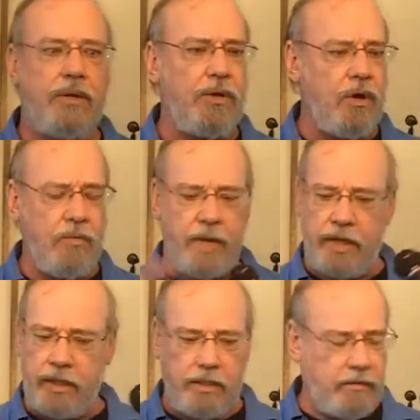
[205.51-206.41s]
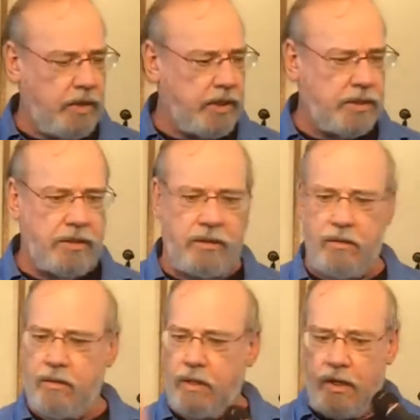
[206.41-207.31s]
Nobody was
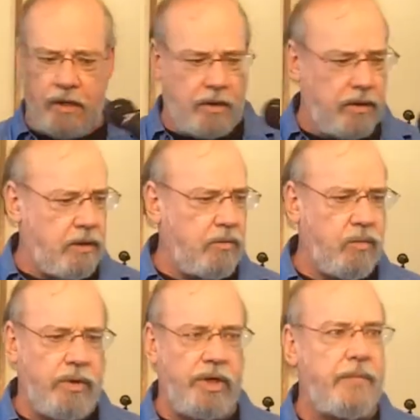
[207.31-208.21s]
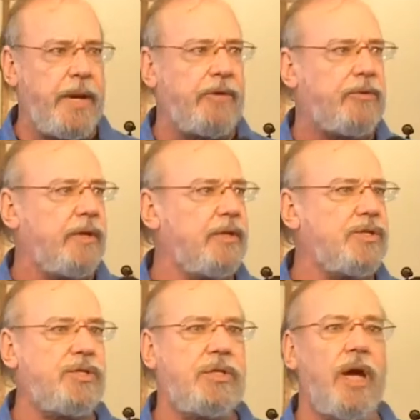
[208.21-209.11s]
worried about their
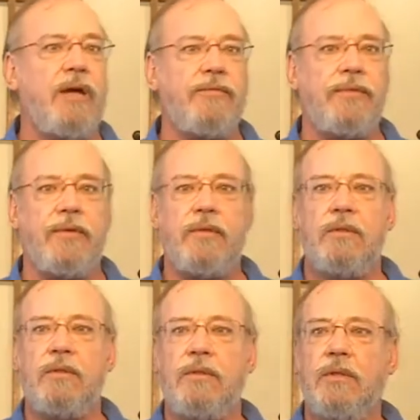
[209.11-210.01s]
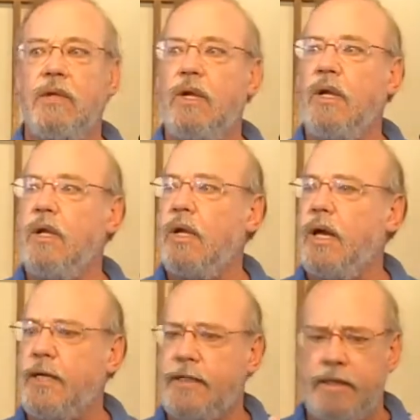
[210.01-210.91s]
stuff.
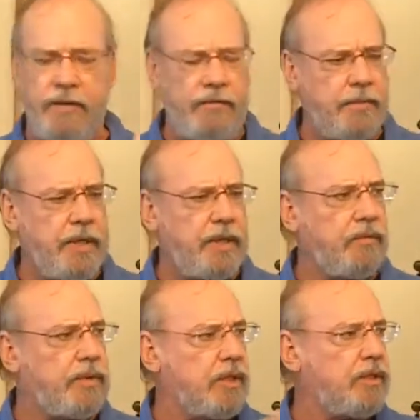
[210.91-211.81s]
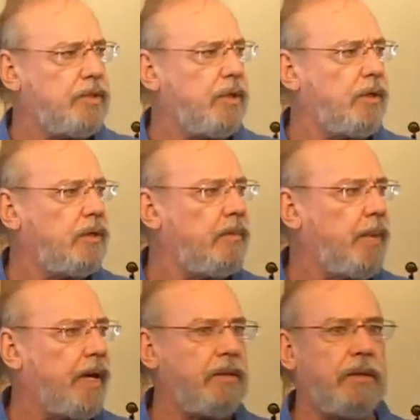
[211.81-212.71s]
Everybody was concerned
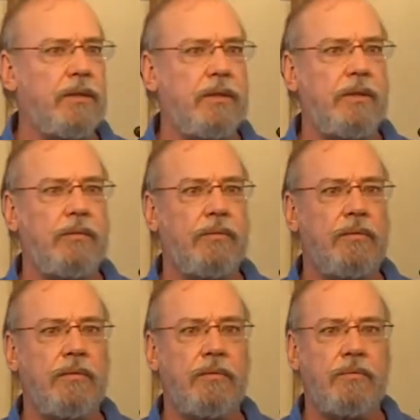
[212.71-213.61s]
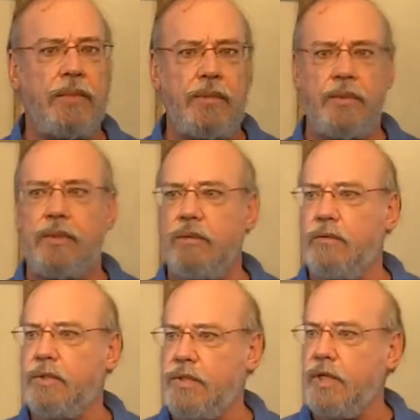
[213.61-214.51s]
about the people who
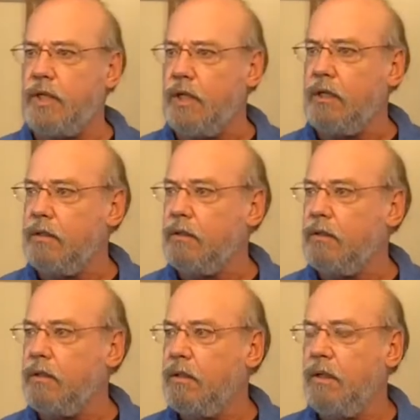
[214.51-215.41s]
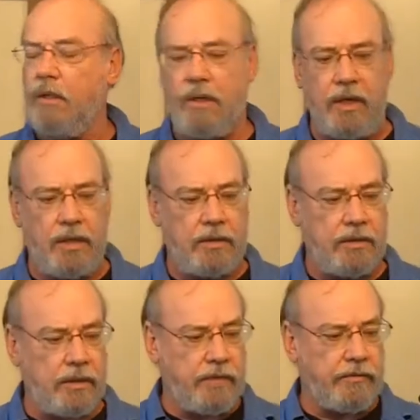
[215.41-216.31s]
were sinking
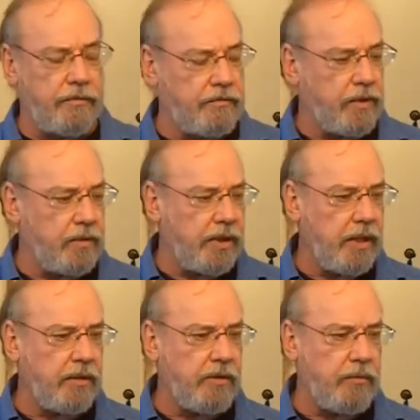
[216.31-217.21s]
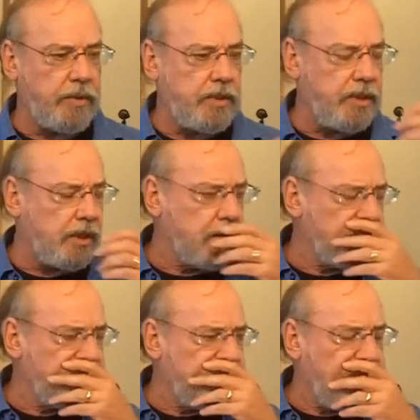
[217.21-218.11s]
and floating out in the open sea.
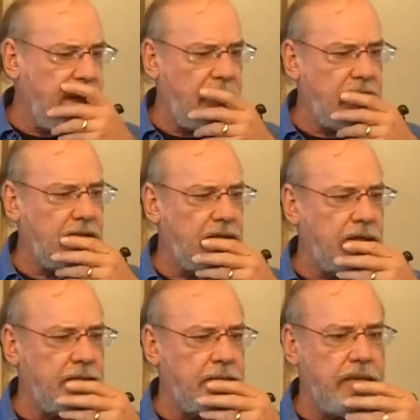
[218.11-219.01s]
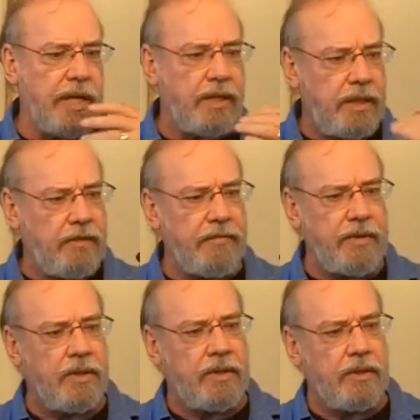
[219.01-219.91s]
And
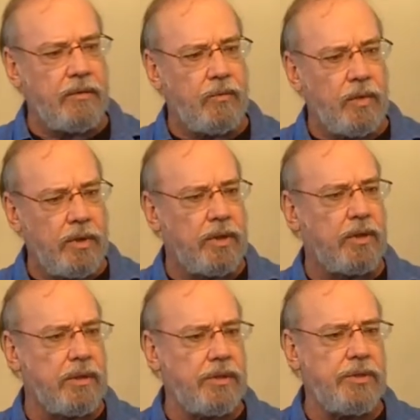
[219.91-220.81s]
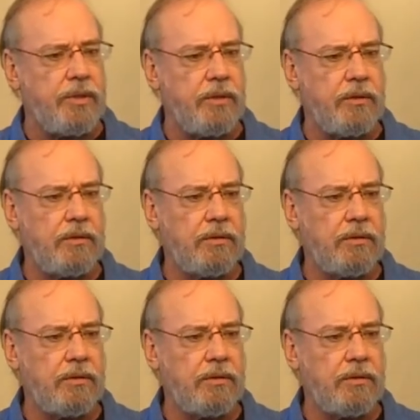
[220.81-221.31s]
even the workers,